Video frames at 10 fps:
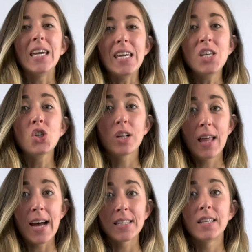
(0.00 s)
Each
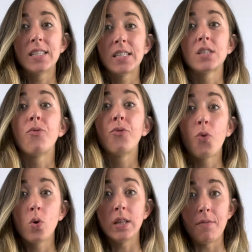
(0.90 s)
class consists of
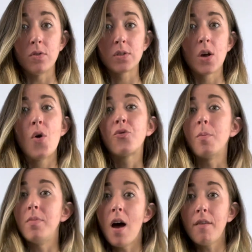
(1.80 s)
4 levels,
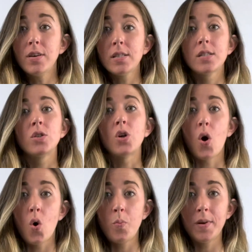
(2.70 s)
from novice to
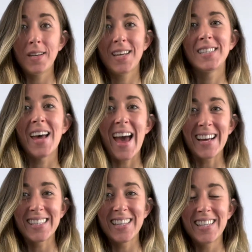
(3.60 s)
open to
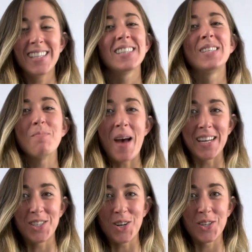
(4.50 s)
excellent to
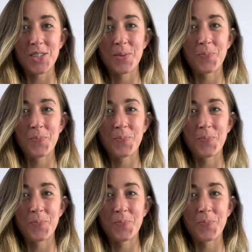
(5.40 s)
masters.